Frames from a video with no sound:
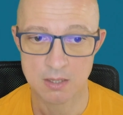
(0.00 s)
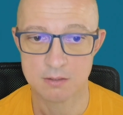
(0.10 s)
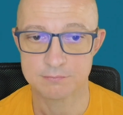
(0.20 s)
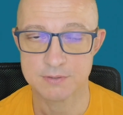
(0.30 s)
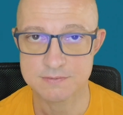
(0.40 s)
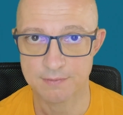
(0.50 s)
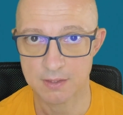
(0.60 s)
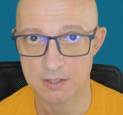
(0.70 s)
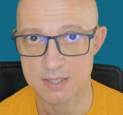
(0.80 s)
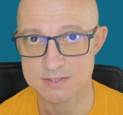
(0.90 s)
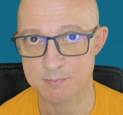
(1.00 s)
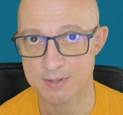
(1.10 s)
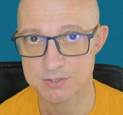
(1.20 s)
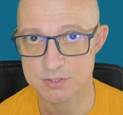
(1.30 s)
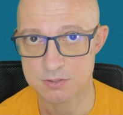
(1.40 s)
First thing, as
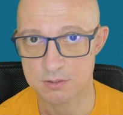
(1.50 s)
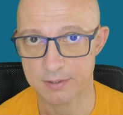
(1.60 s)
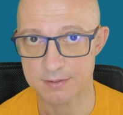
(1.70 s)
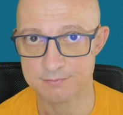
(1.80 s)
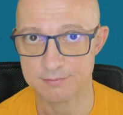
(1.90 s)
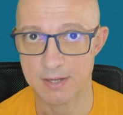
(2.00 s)
mentioned, is